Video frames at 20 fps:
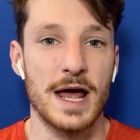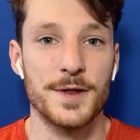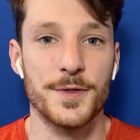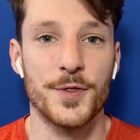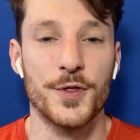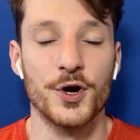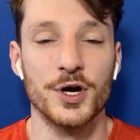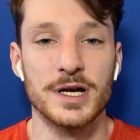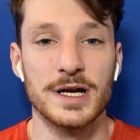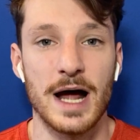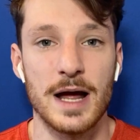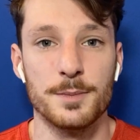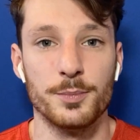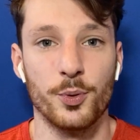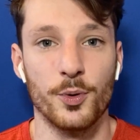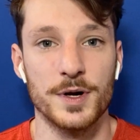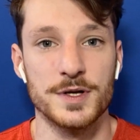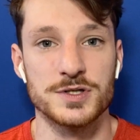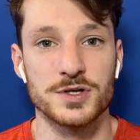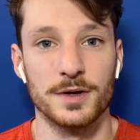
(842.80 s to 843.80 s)
had 39
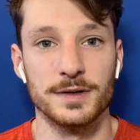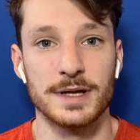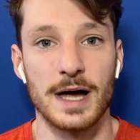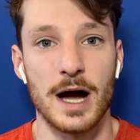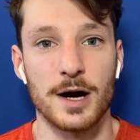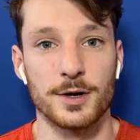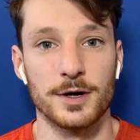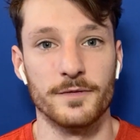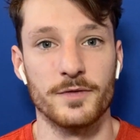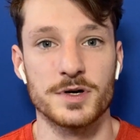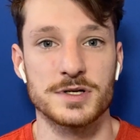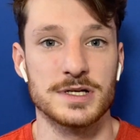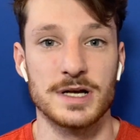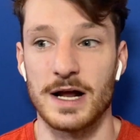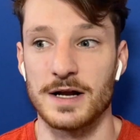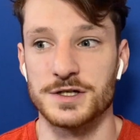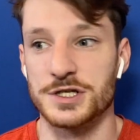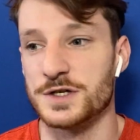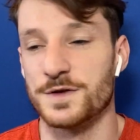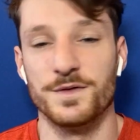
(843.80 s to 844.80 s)
points on Doc Rivers, and
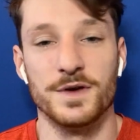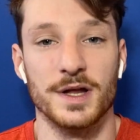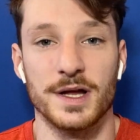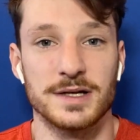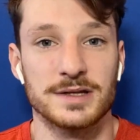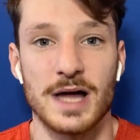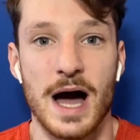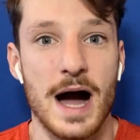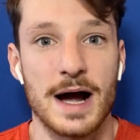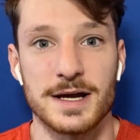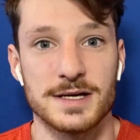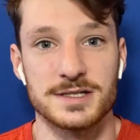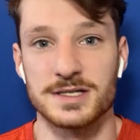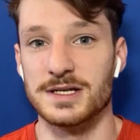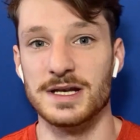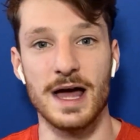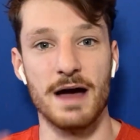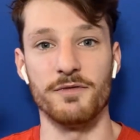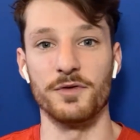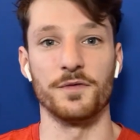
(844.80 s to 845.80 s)
I just feel like Doc has
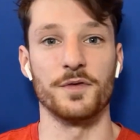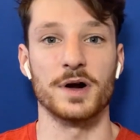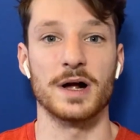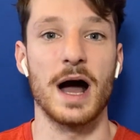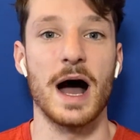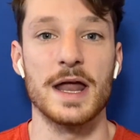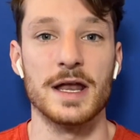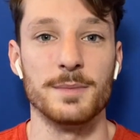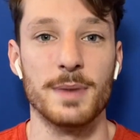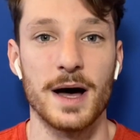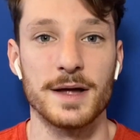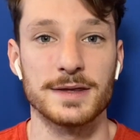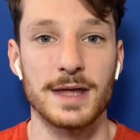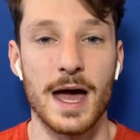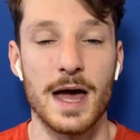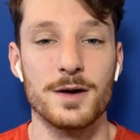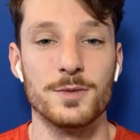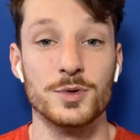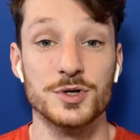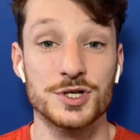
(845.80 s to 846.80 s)
never forgotten about
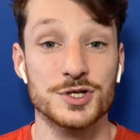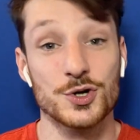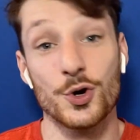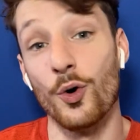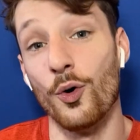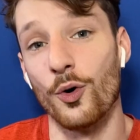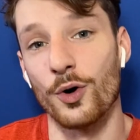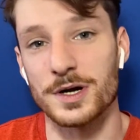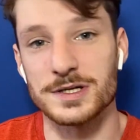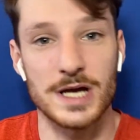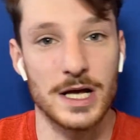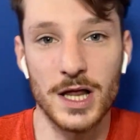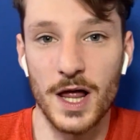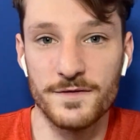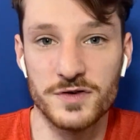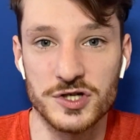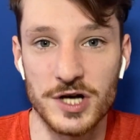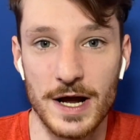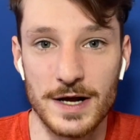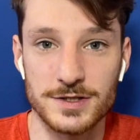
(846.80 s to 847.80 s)
that, which is cool because I
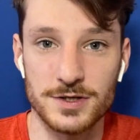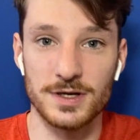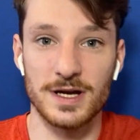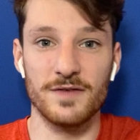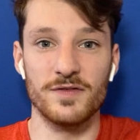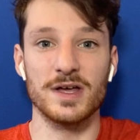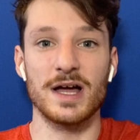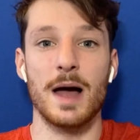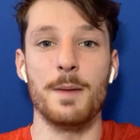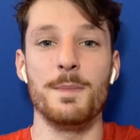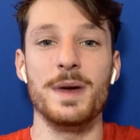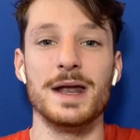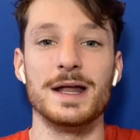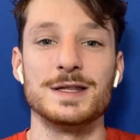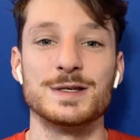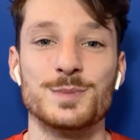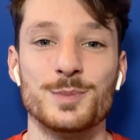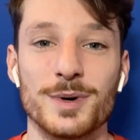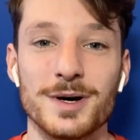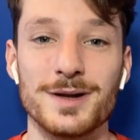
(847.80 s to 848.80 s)
love Shake, so give the guy
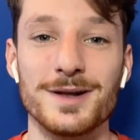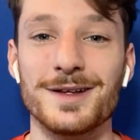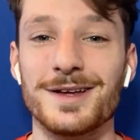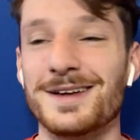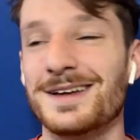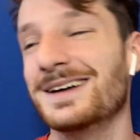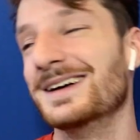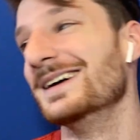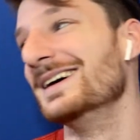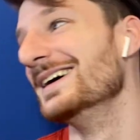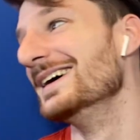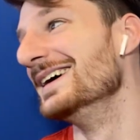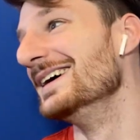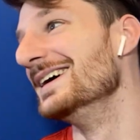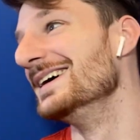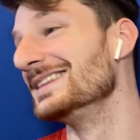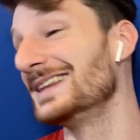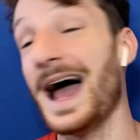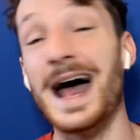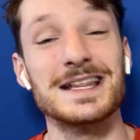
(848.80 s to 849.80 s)
minutes, but
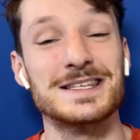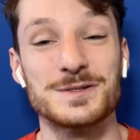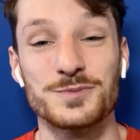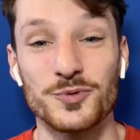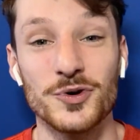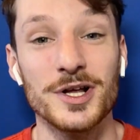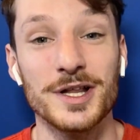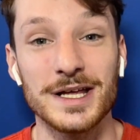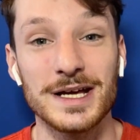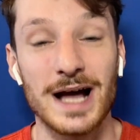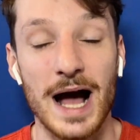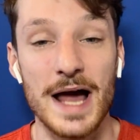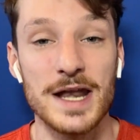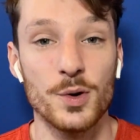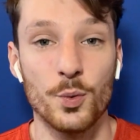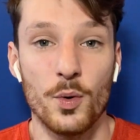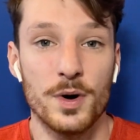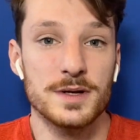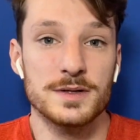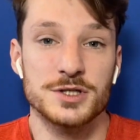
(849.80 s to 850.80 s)
that's really kind
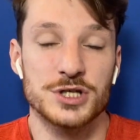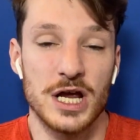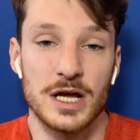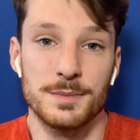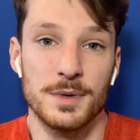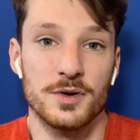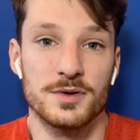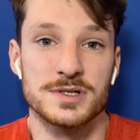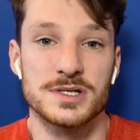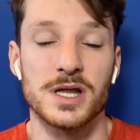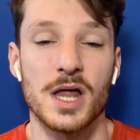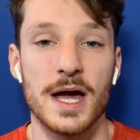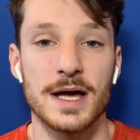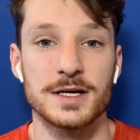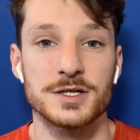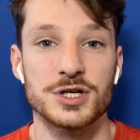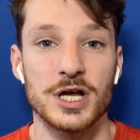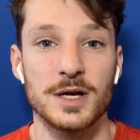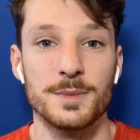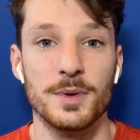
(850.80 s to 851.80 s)
of what Shake Milton's
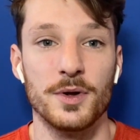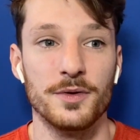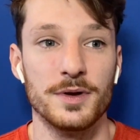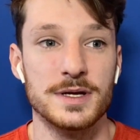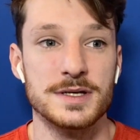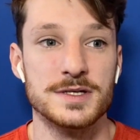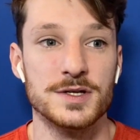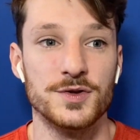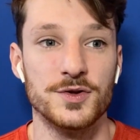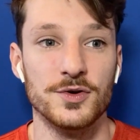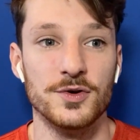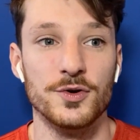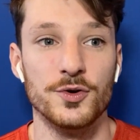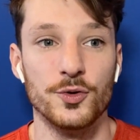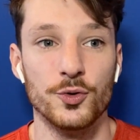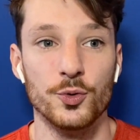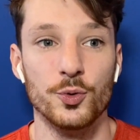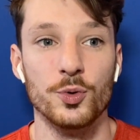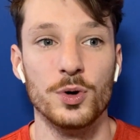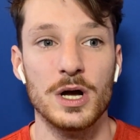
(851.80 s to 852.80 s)
like. Shake Milton is a dude
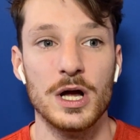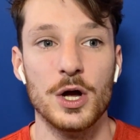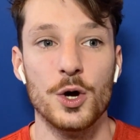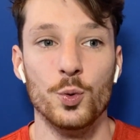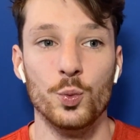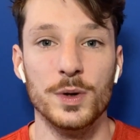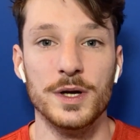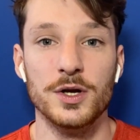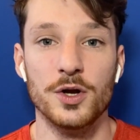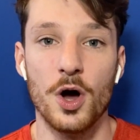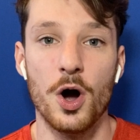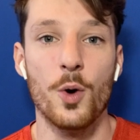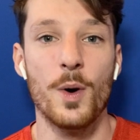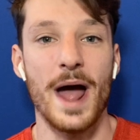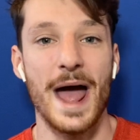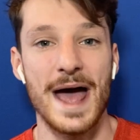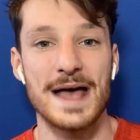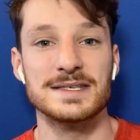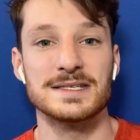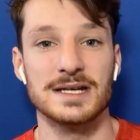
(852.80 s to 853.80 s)
who we know
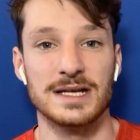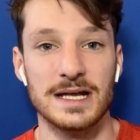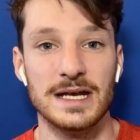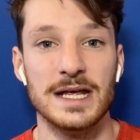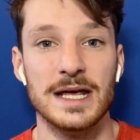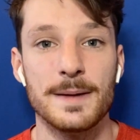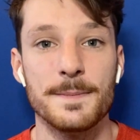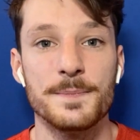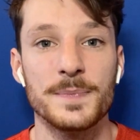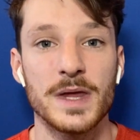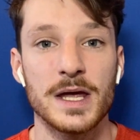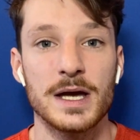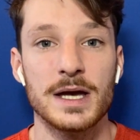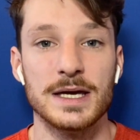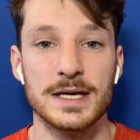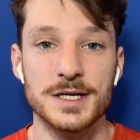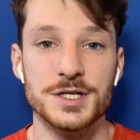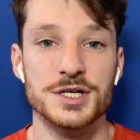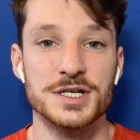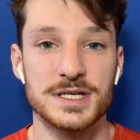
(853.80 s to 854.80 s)
has it in him.
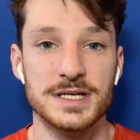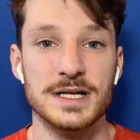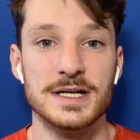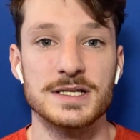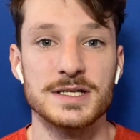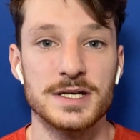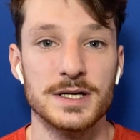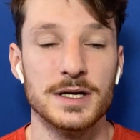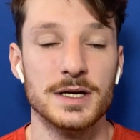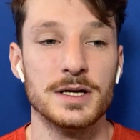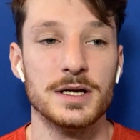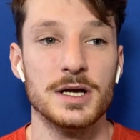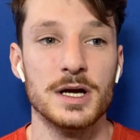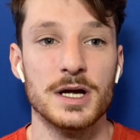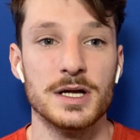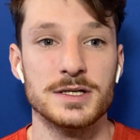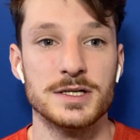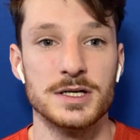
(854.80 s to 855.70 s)
He just needs to